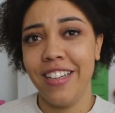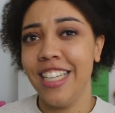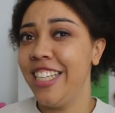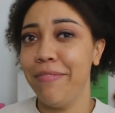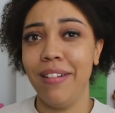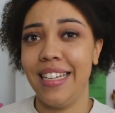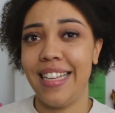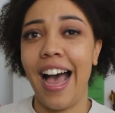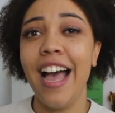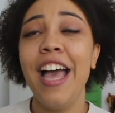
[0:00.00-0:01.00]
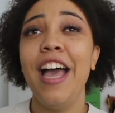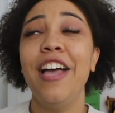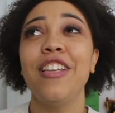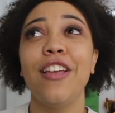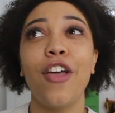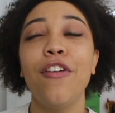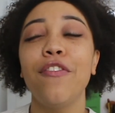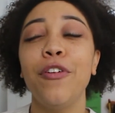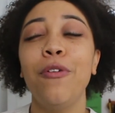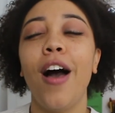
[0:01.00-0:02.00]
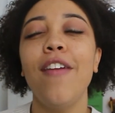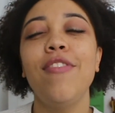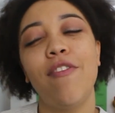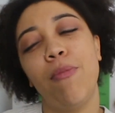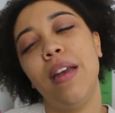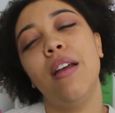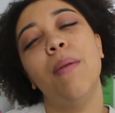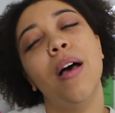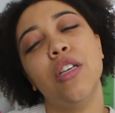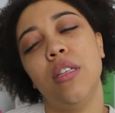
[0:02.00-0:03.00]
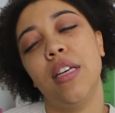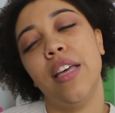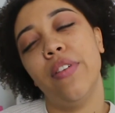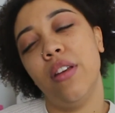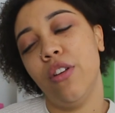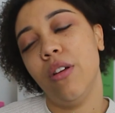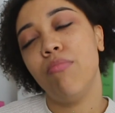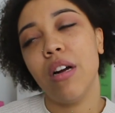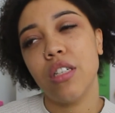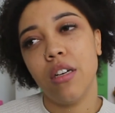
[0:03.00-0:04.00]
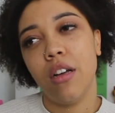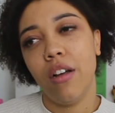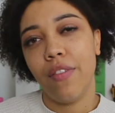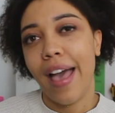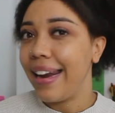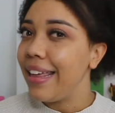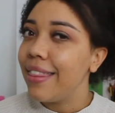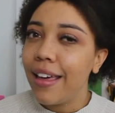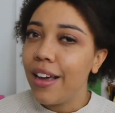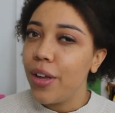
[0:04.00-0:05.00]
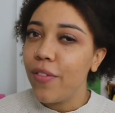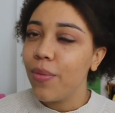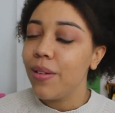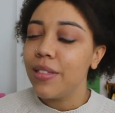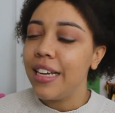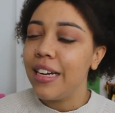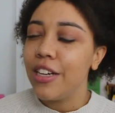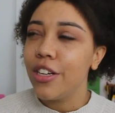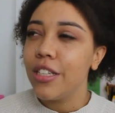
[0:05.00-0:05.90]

Simple as that. Don't feel, I've never been a person to give into pressure of anything, even when I was a teenager.